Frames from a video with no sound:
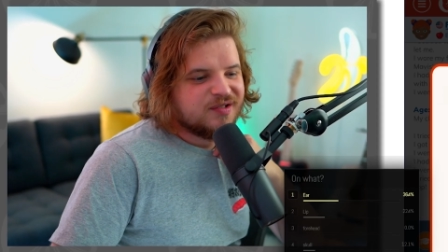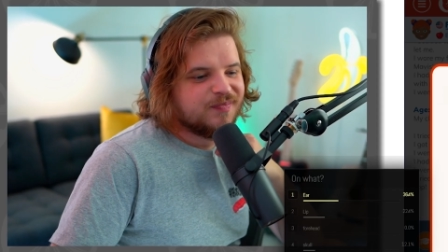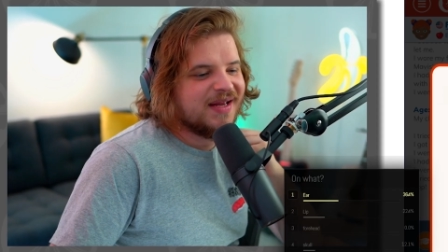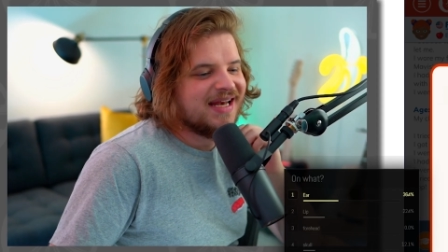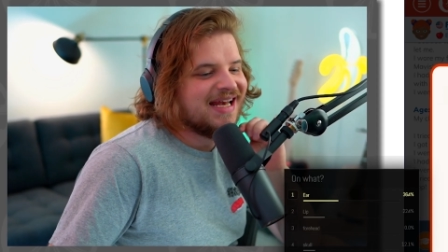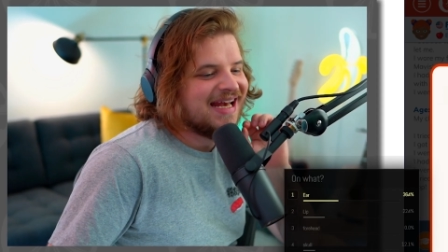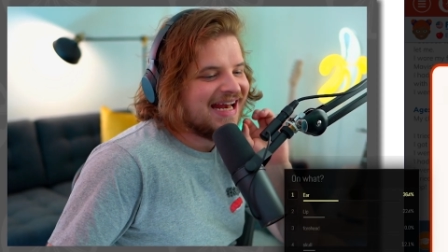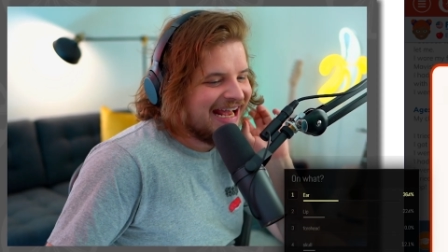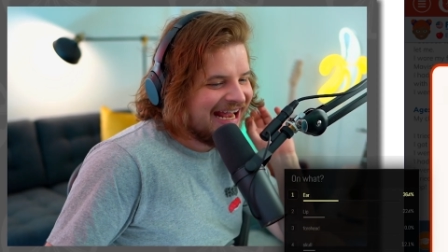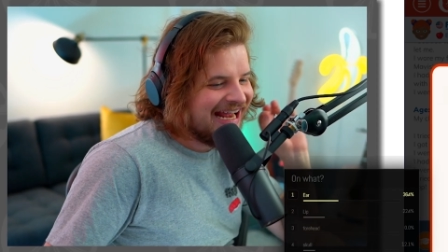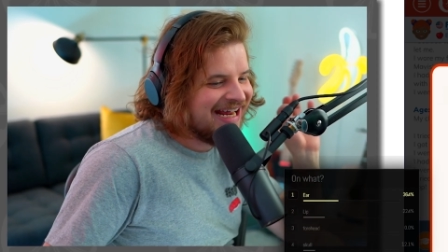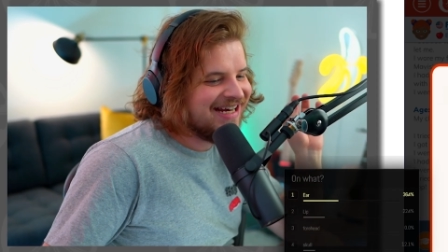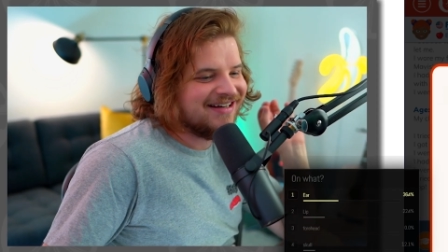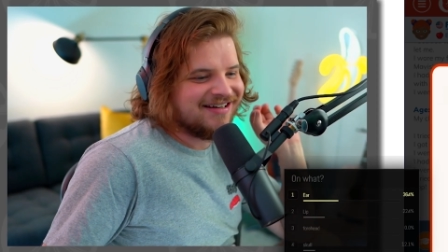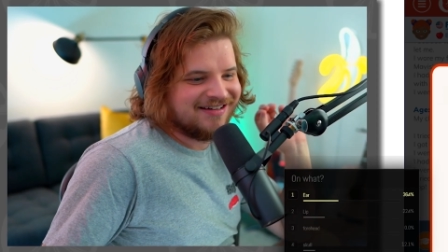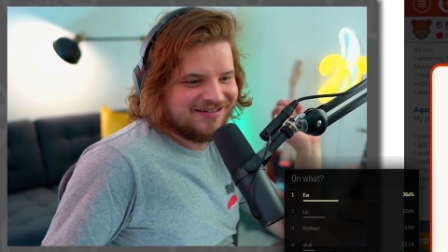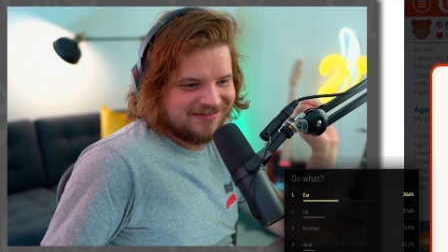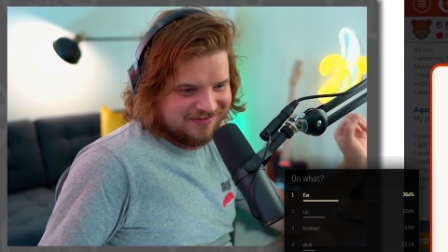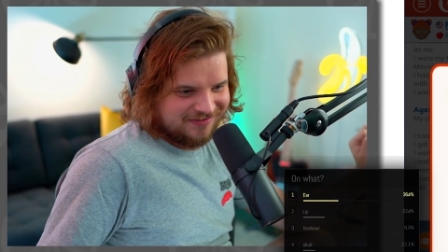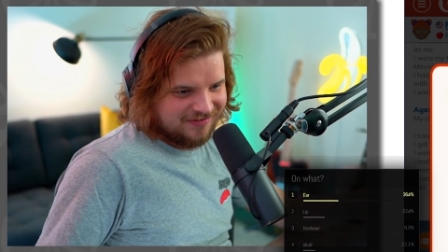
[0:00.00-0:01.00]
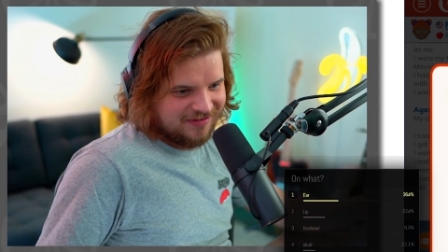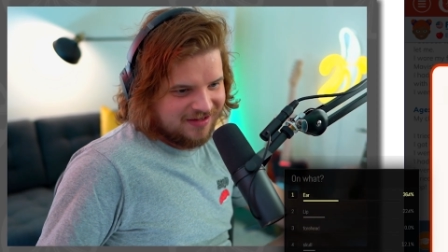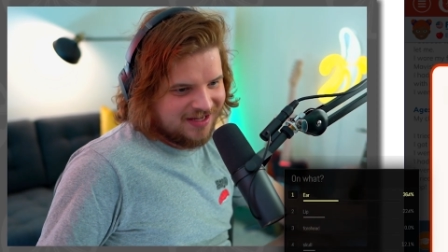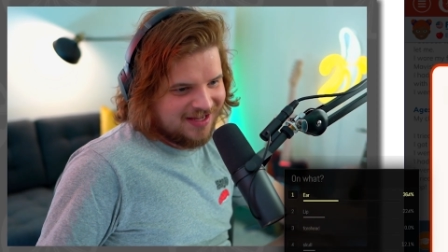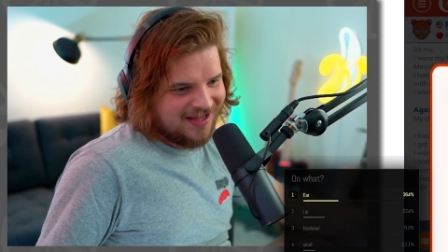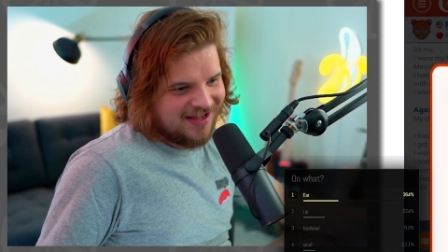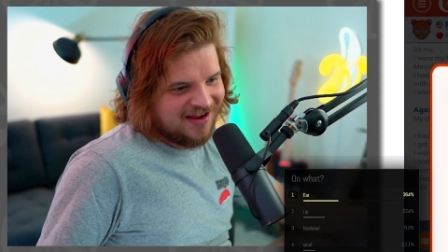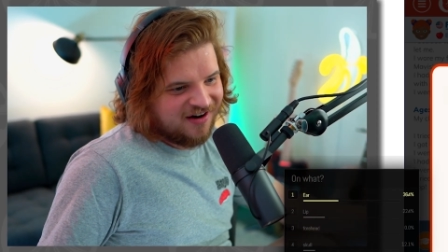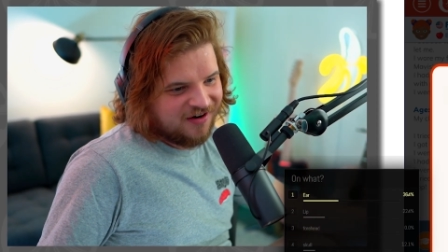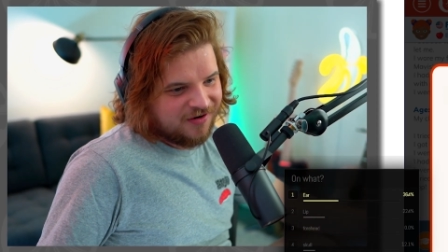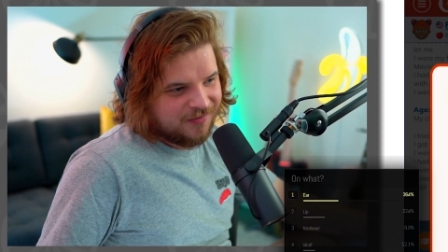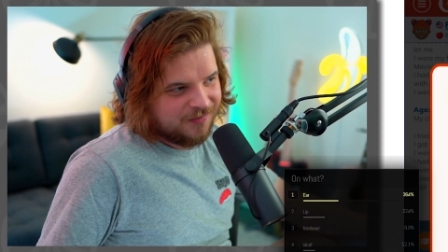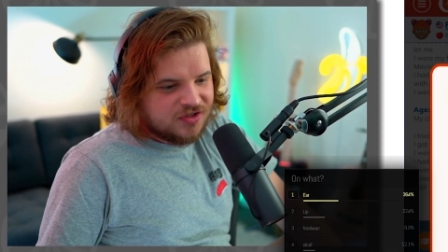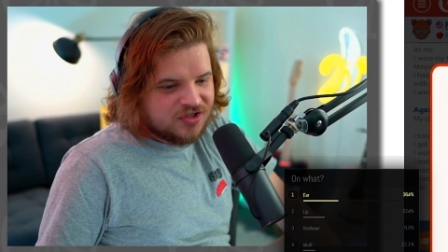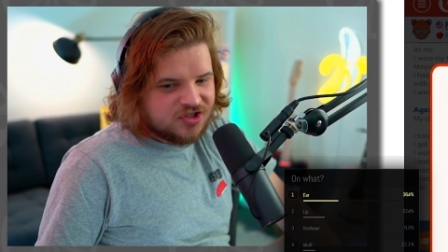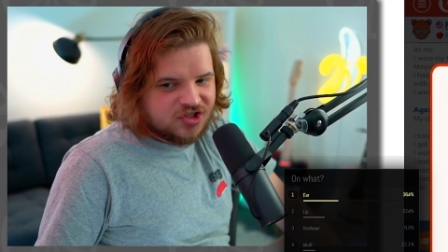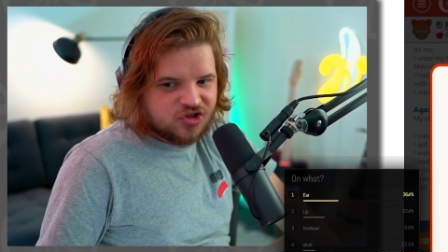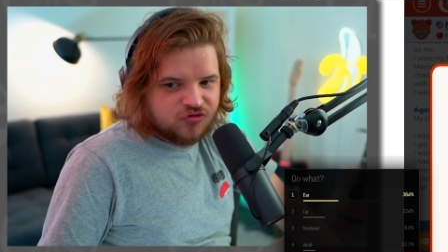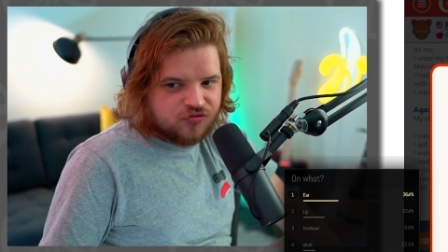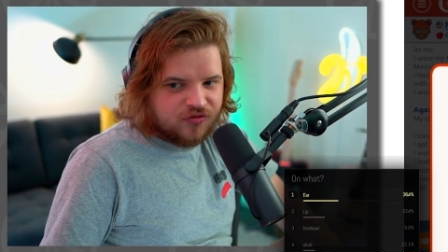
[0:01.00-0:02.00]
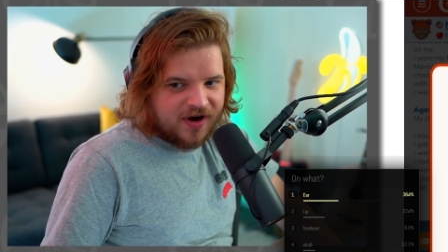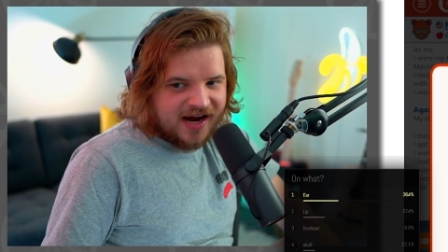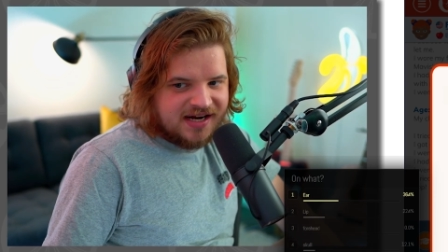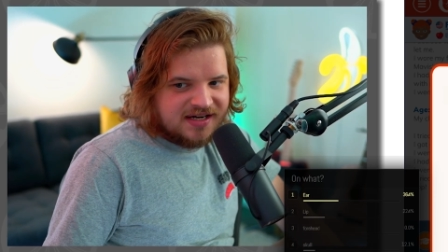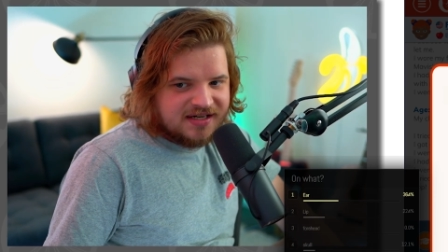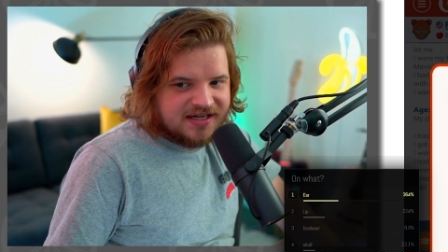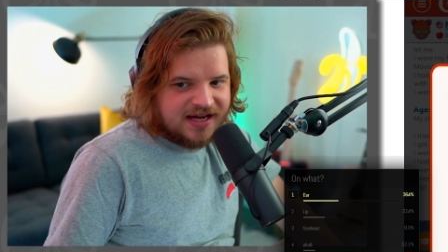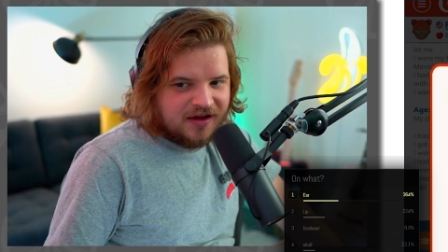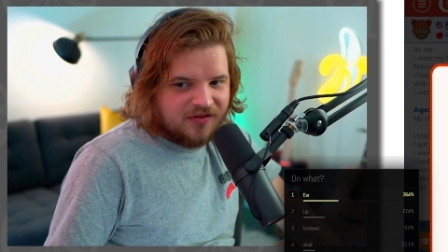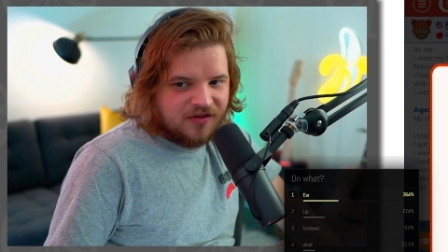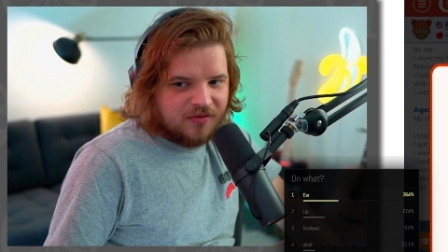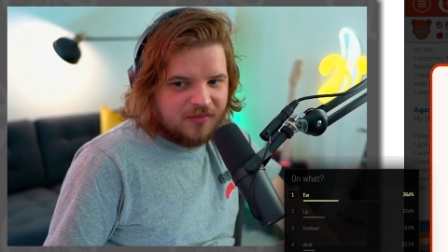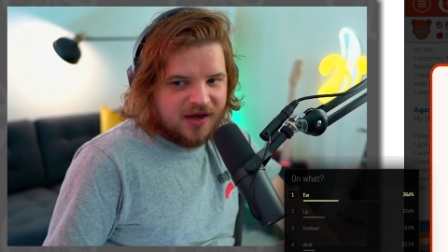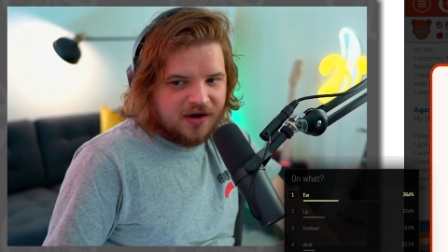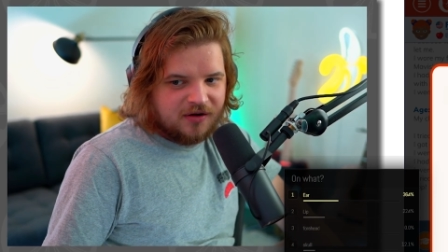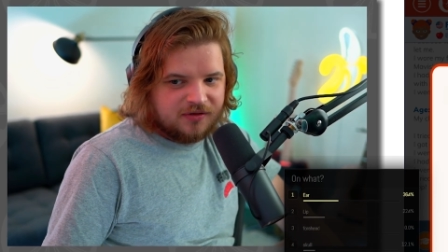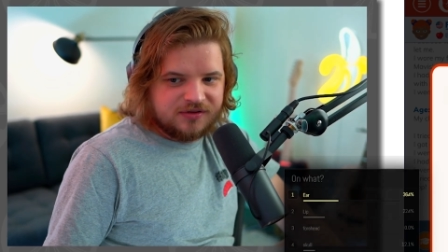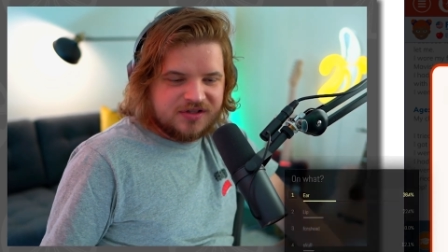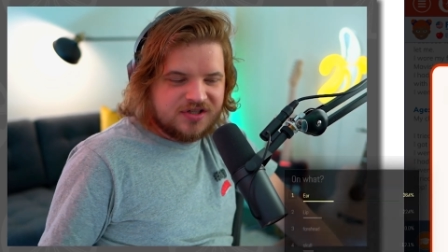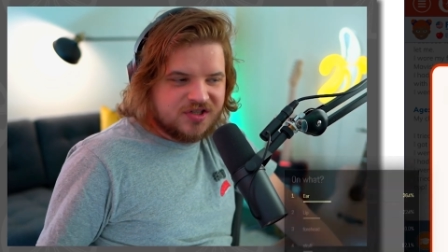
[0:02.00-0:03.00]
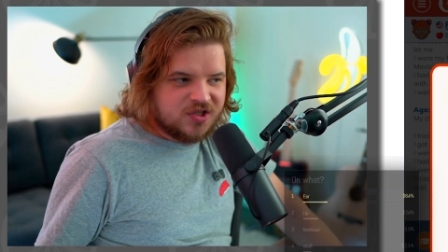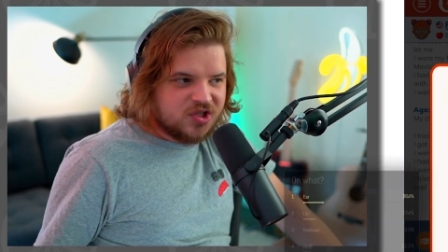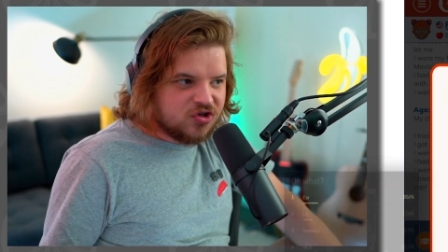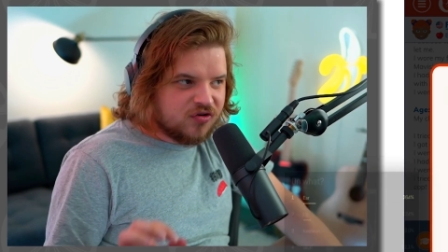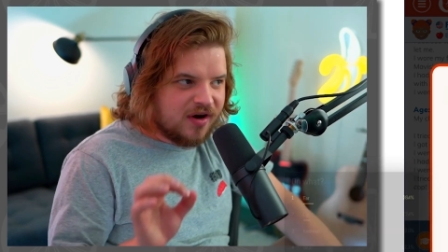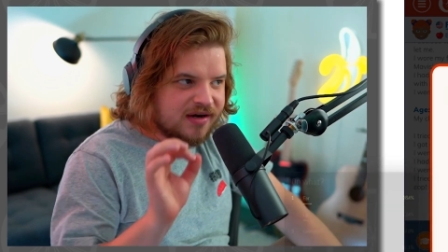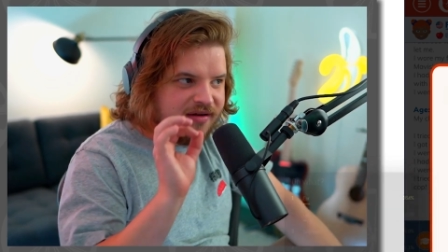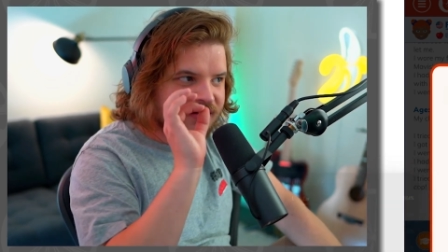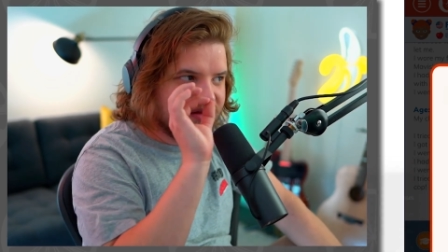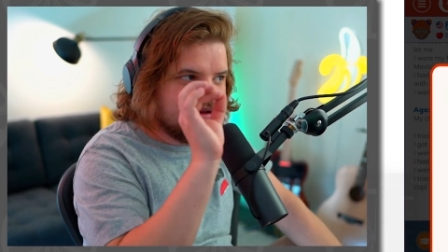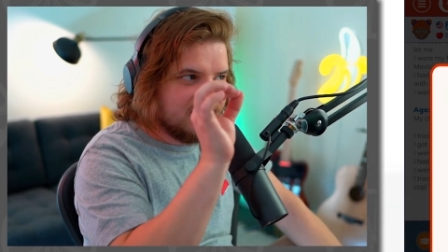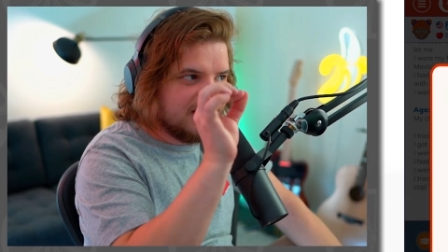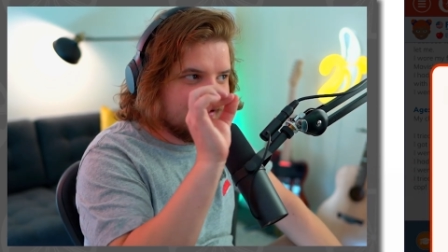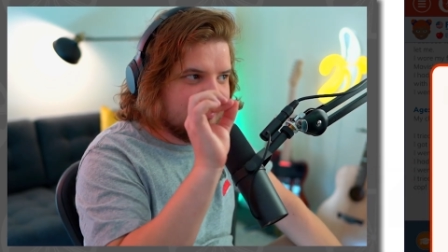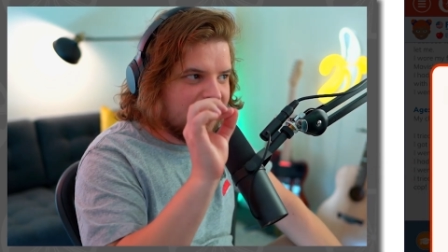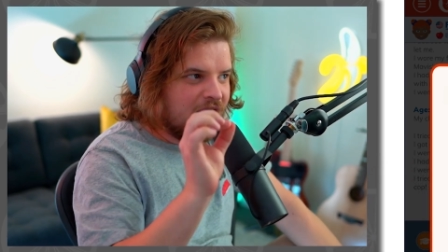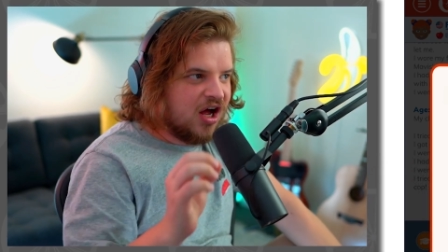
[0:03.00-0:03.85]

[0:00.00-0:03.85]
Spitting in the ear. Straight down the middle. Straight in the little